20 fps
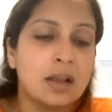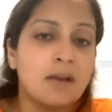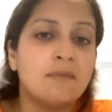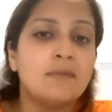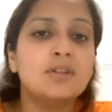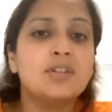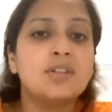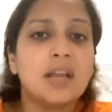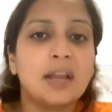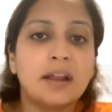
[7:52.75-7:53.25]

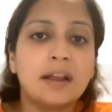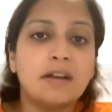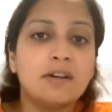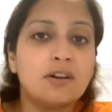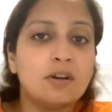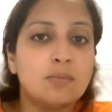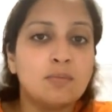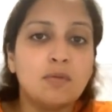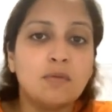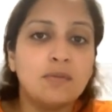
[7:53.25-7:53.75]
which I can
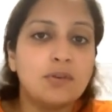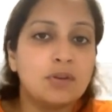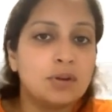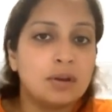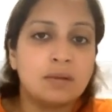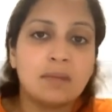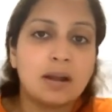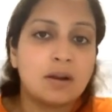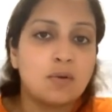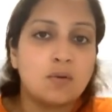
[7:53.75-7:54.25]
remove
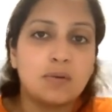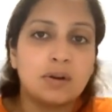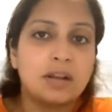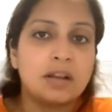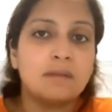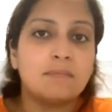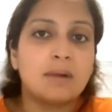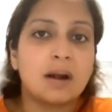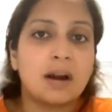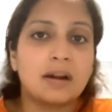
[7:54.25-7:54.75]
during my
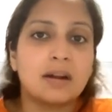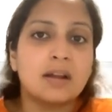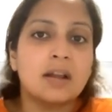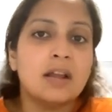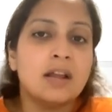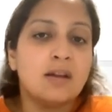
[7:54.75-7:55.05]
coding part.